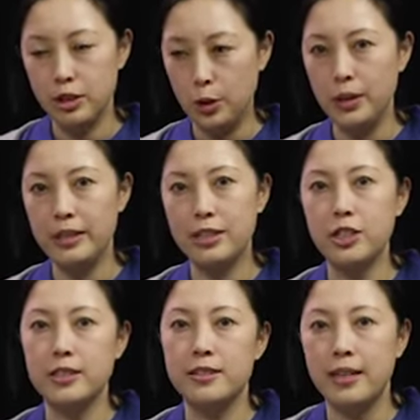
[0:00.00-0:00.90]
English
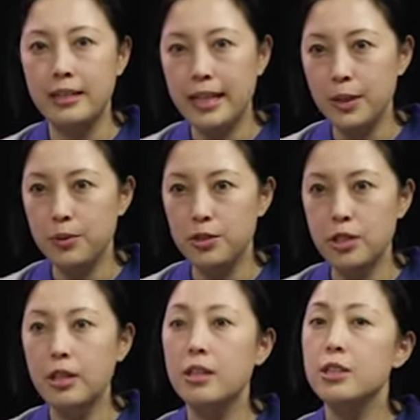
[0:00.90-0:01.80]
as a second language.
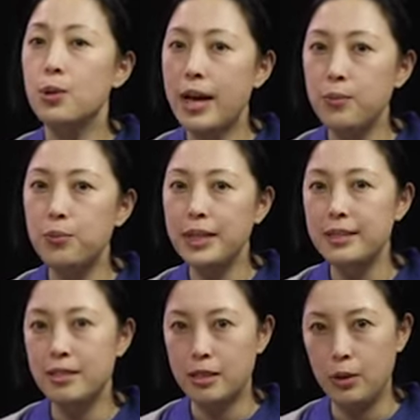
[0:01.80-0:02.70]
So I read
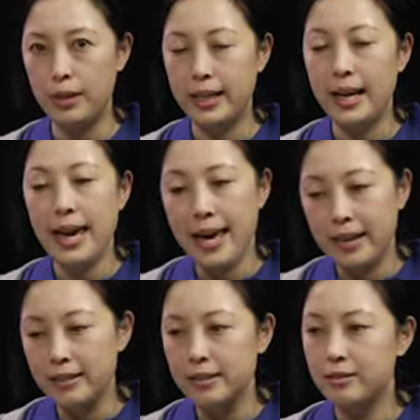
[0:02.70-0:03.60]
slowly,
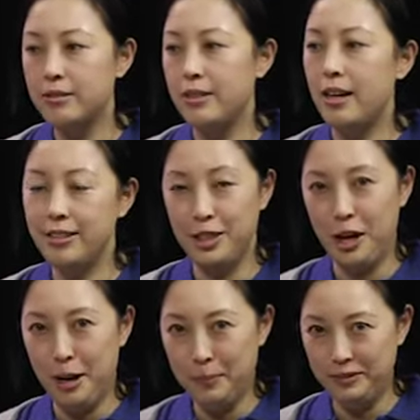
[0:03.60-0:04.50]
and on
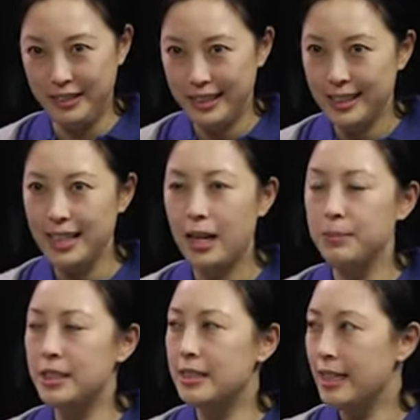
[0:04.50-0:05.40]
top of it, I'm
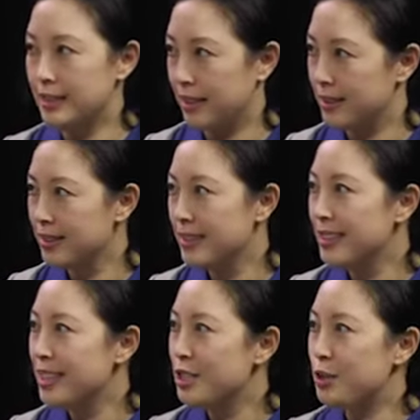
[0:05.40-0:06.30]
dyslexic.
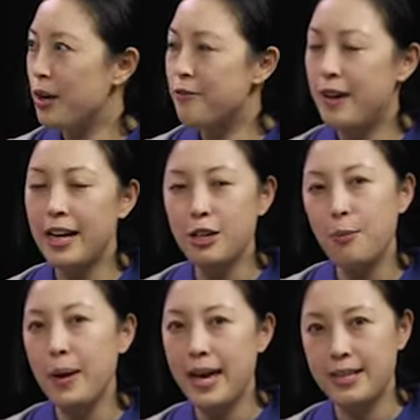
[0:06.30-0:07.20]
So if I
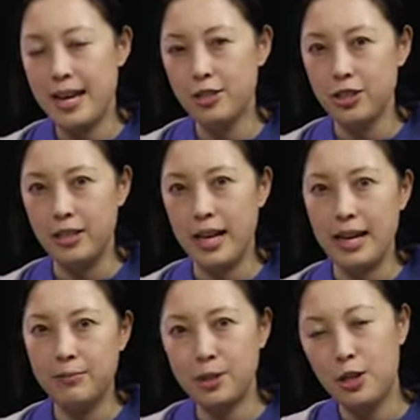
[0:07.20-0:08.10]
don't pay attention and
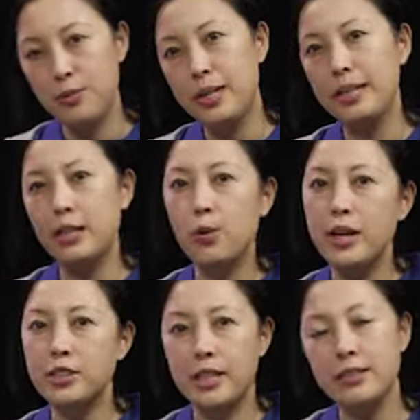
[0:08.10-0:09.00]
I start reading the
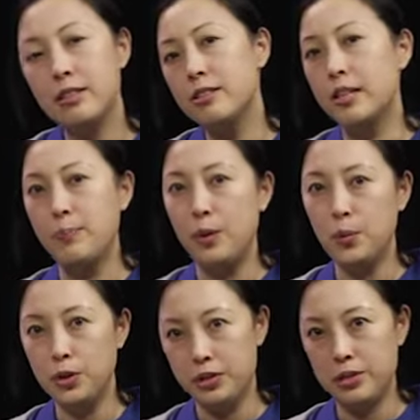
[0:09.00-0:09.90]
question, I start skipping
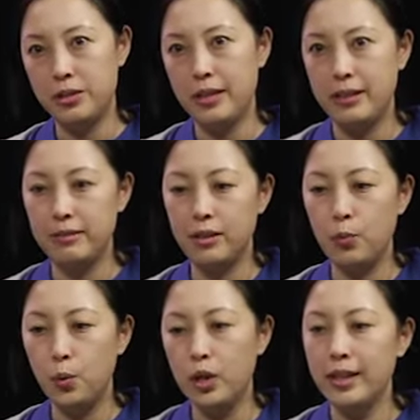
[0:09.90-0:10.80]
words. And a
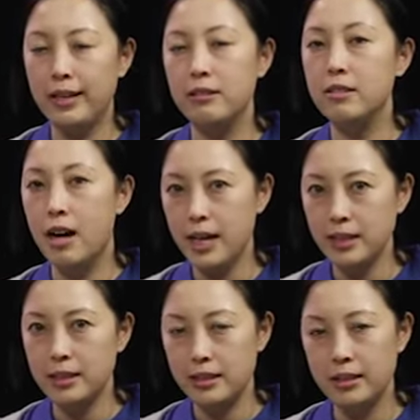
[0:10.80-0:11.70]
word like
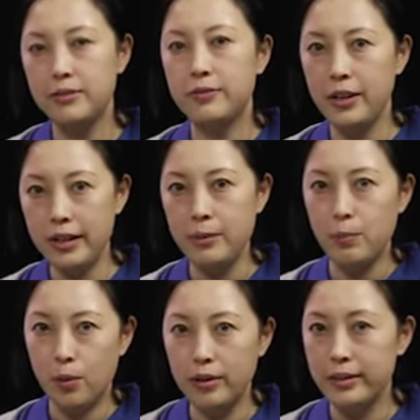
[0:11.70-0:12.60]
not is fairly
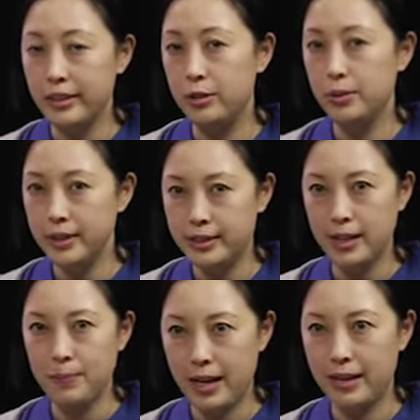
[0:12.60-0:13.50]
important, and you don't want to skip that.